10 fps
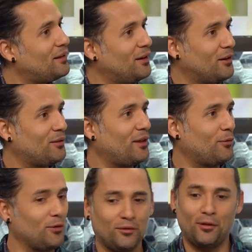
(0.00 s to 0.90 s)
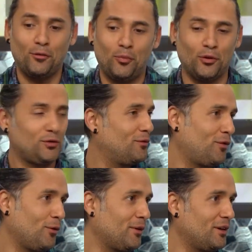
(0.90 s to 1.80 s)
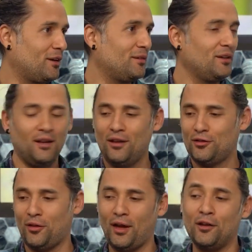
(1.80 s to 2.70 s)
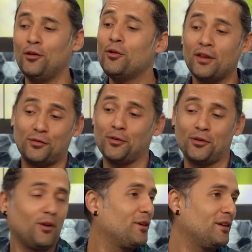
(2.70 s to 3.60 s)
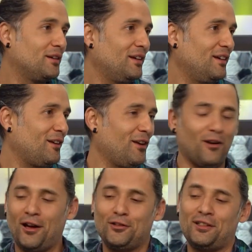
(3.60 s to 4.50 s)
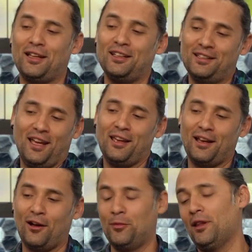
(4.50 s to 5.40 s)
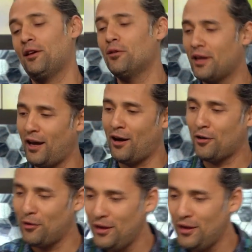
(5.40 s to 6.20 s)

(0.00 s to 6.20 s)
yeah. you know, that will that will push you forward, you know. So I knew this was good. You know, I just had to take it out. Be like, okay, how do